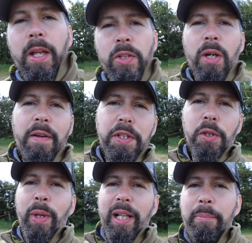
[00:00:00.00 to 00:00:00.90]
So I've
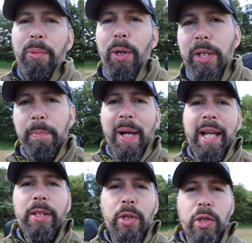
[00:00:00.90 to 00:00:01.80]
just quickly brought you
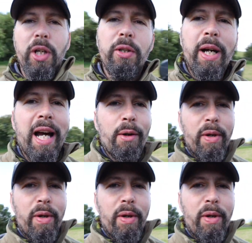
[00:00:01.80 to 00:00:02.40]
back to show you how